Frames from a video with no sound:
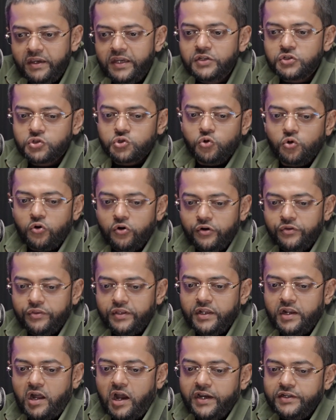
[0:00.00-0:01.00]
made sure
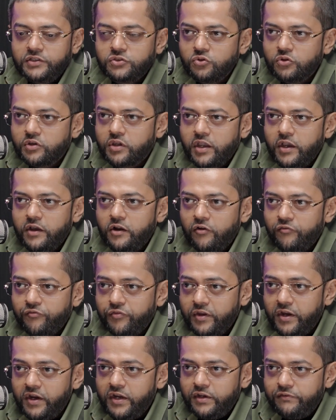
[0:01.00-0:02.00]
that I took care of
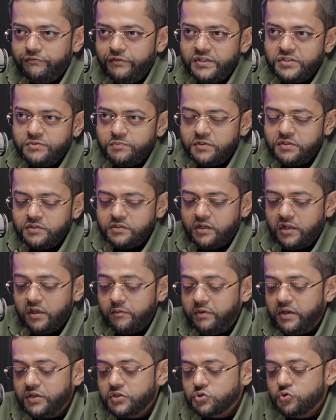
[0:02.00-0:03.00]
their investment, and I
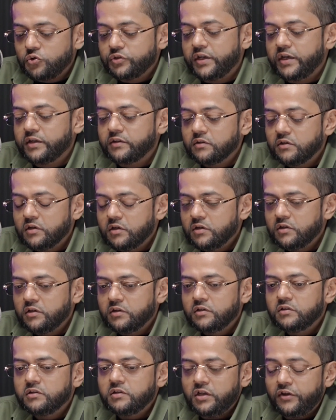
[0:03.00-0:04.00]
made sure that
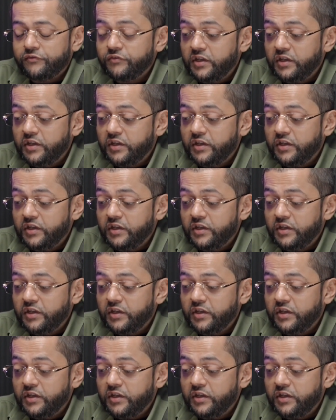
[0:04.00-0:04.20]
if